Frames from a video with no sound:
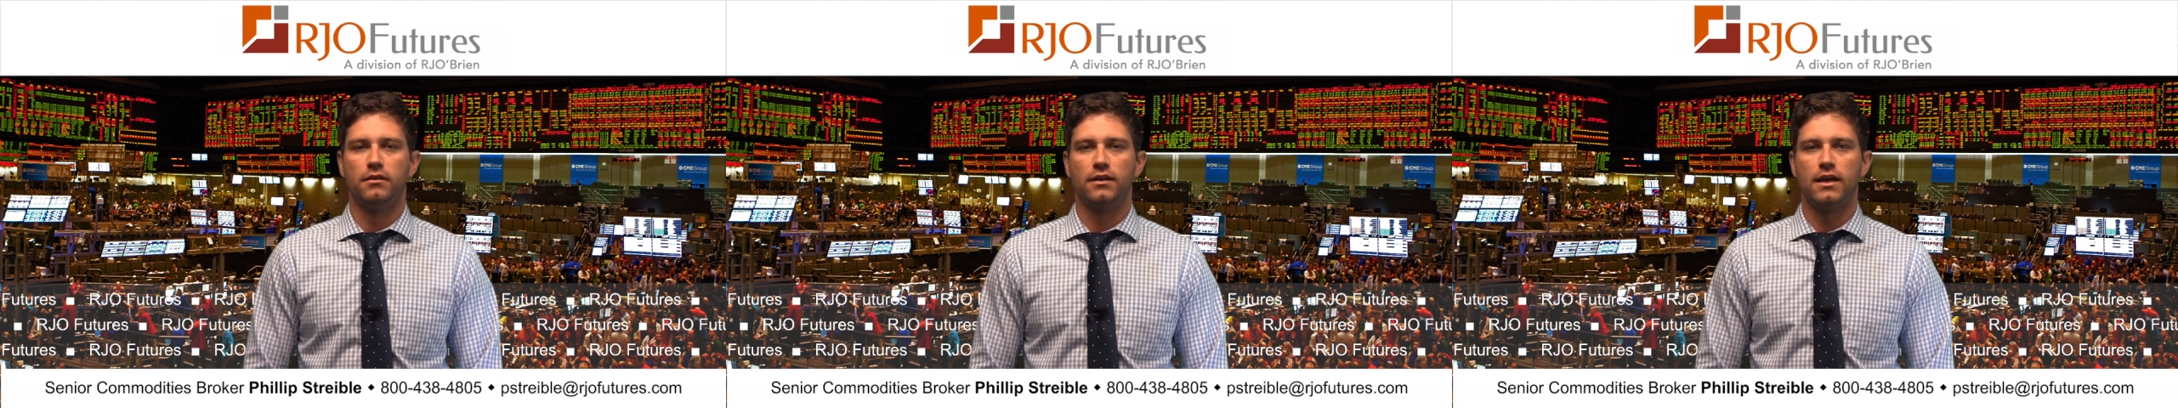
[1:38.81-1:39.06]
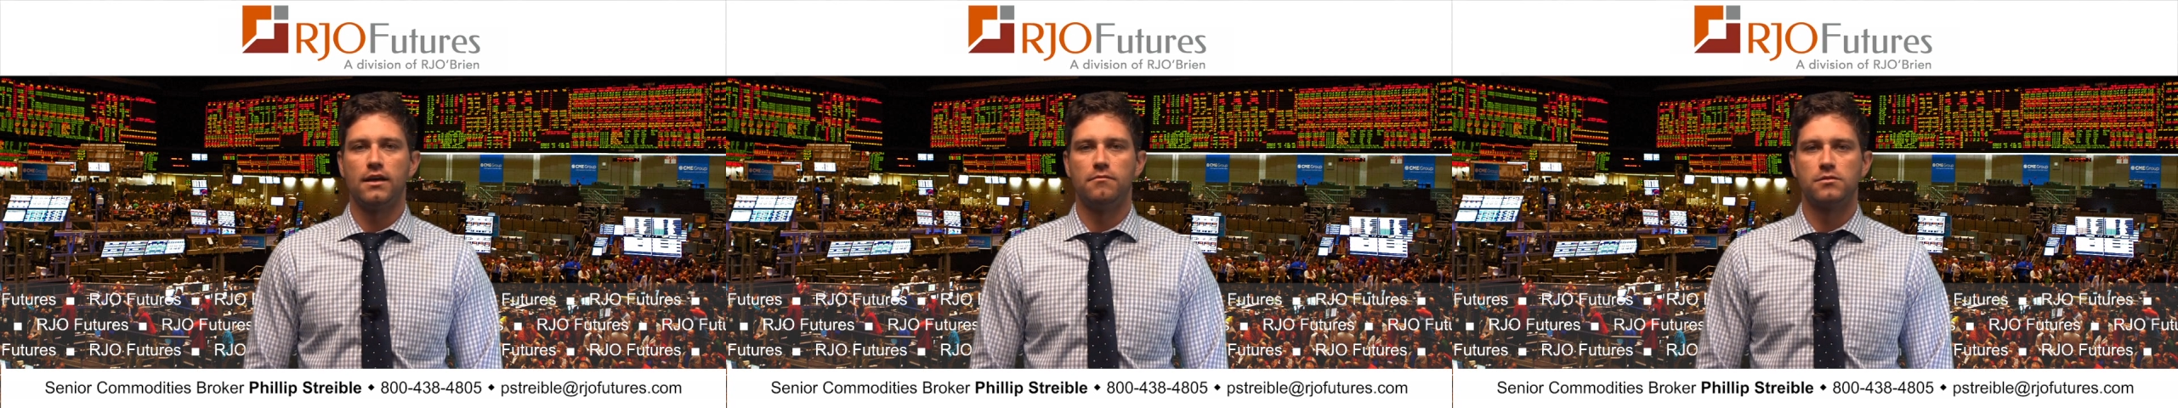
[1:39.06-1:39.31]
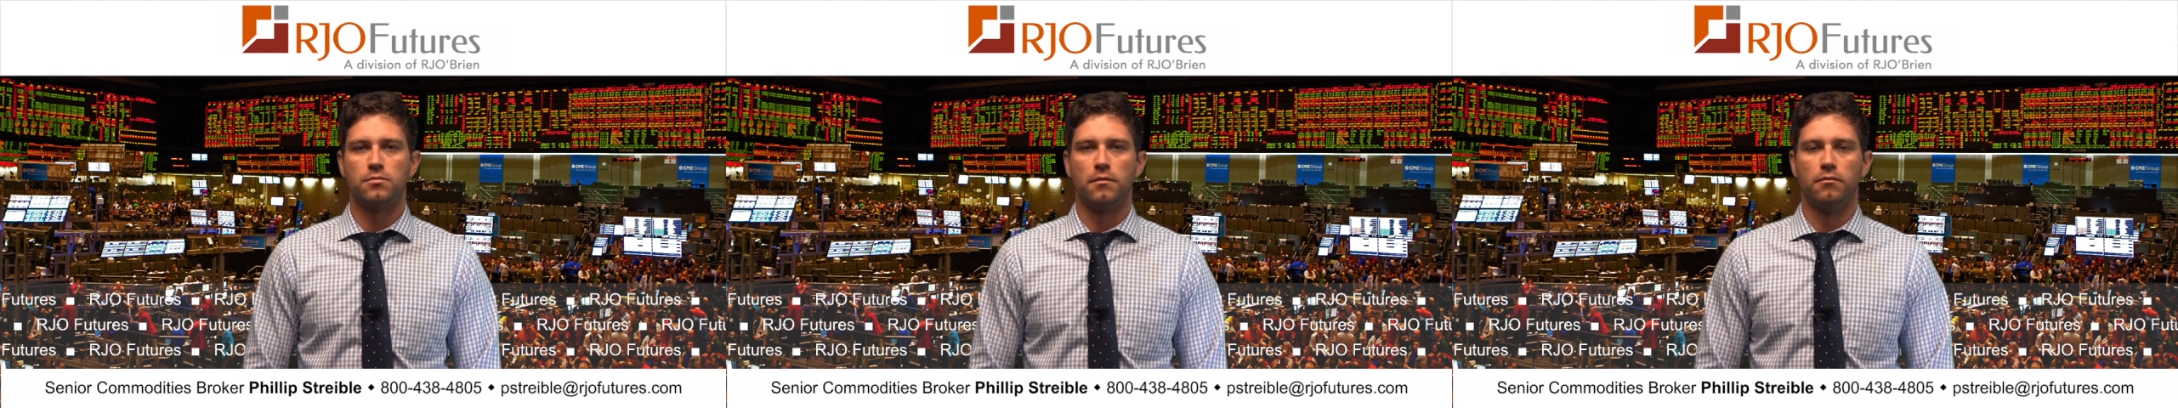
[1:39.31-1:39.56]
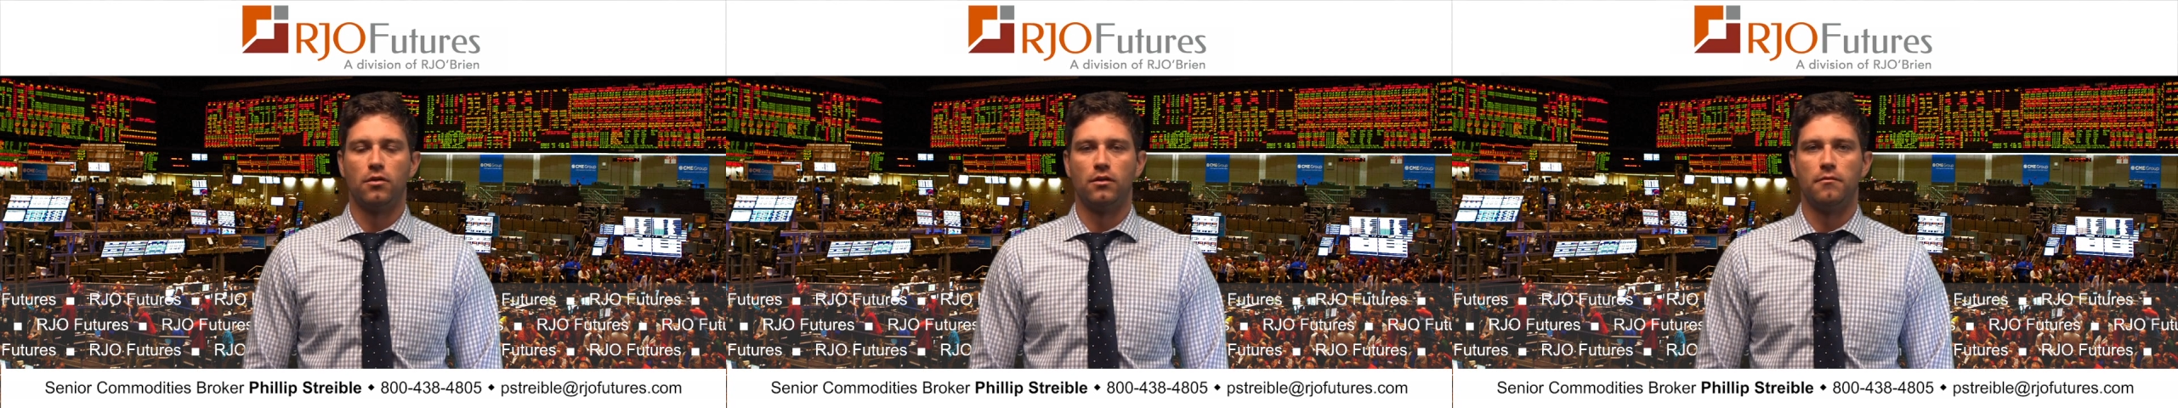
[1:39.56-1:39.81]
Palladium's
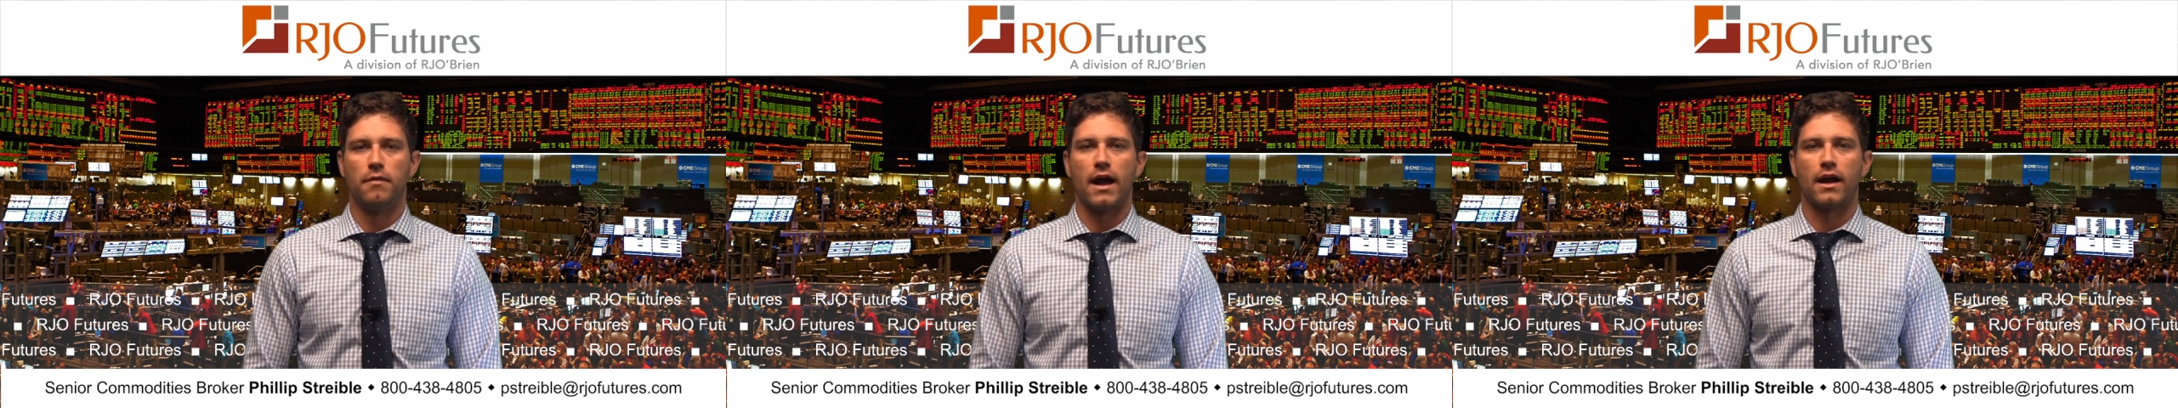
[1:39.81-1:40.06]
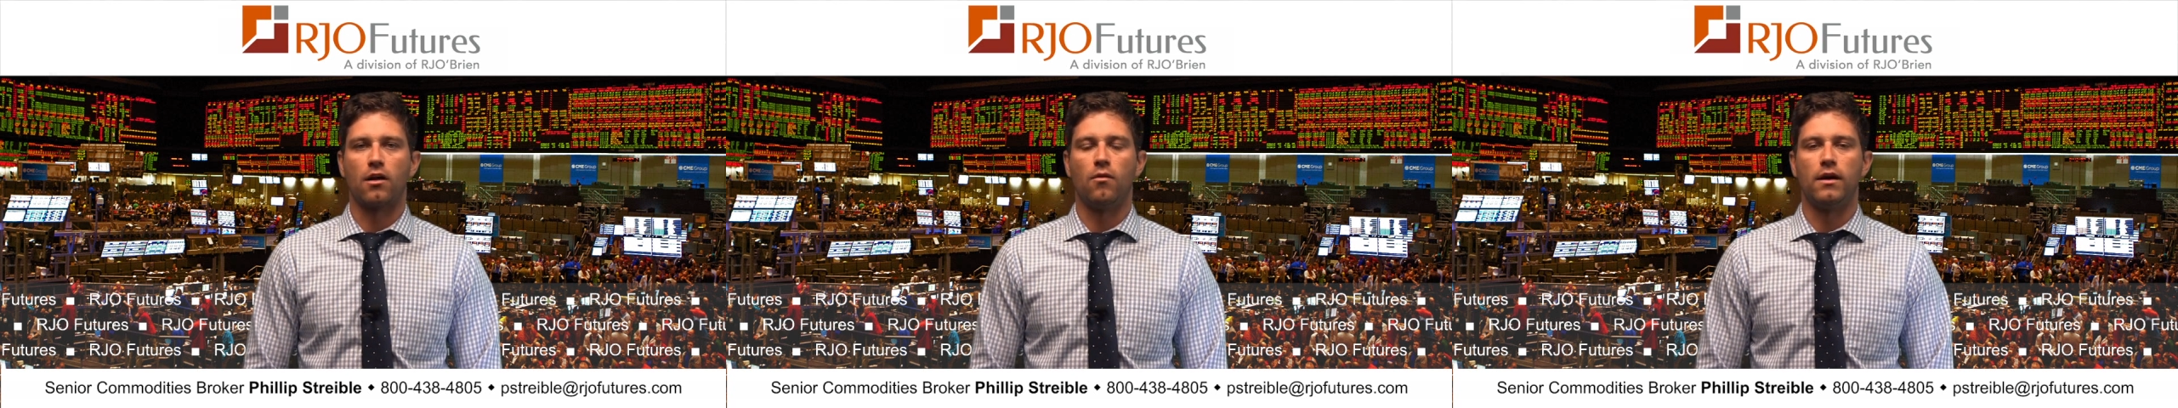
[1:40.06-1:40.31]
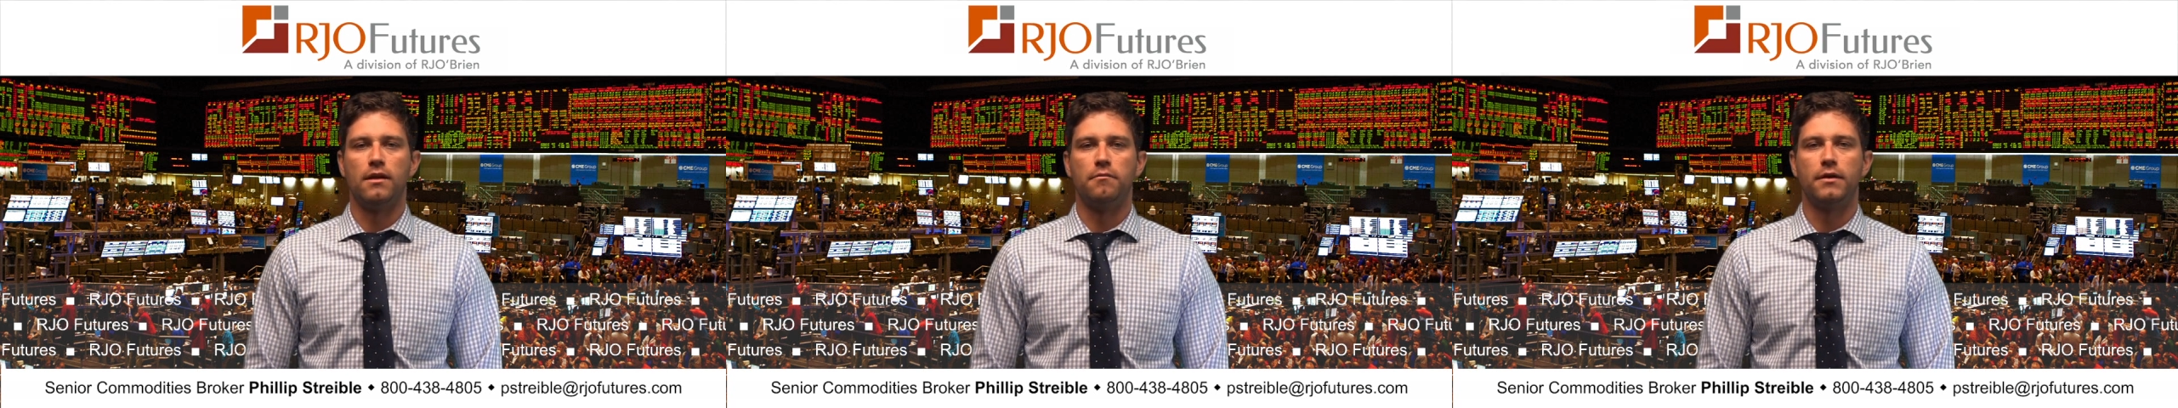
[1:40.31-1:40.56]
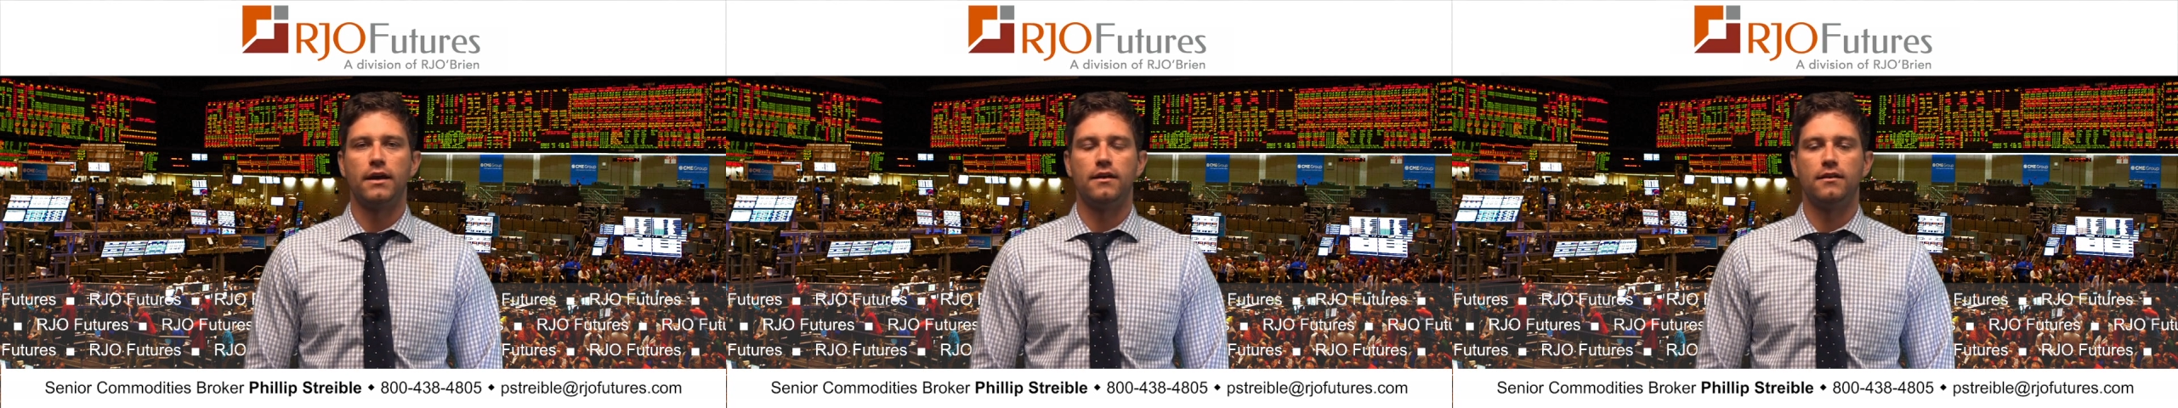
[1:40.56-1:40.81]
been pulling back quite a
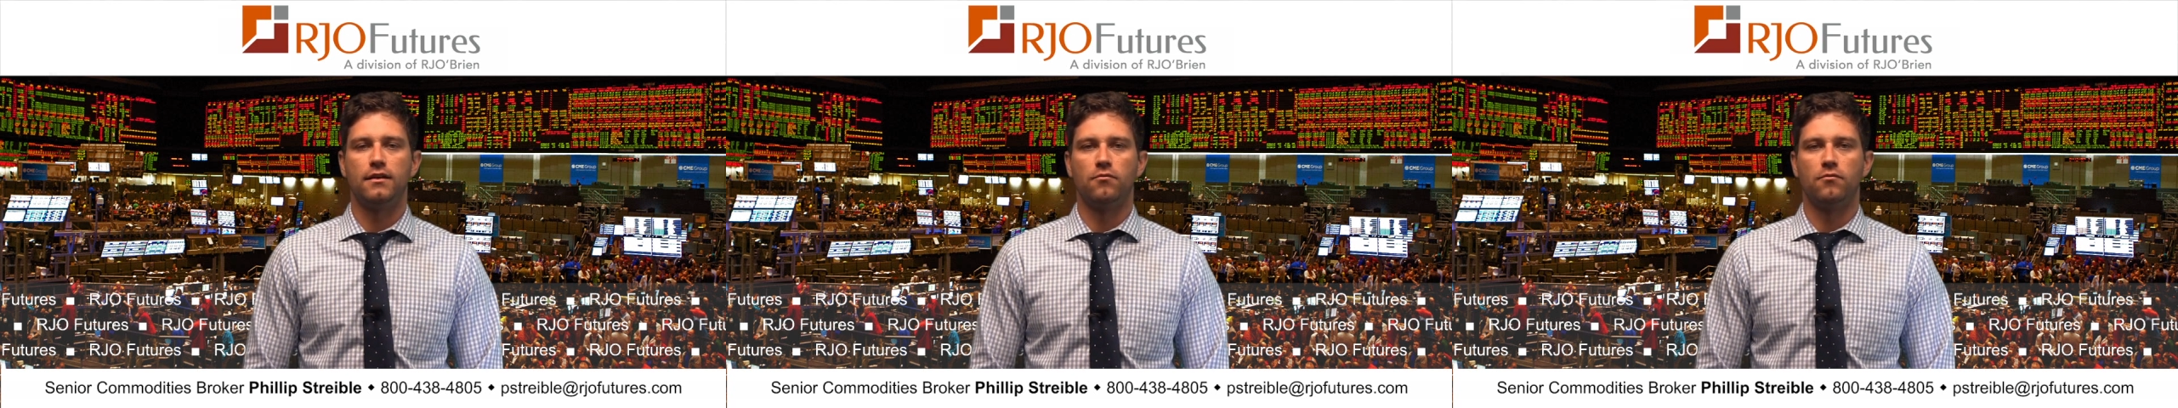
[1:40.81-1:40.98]
bit,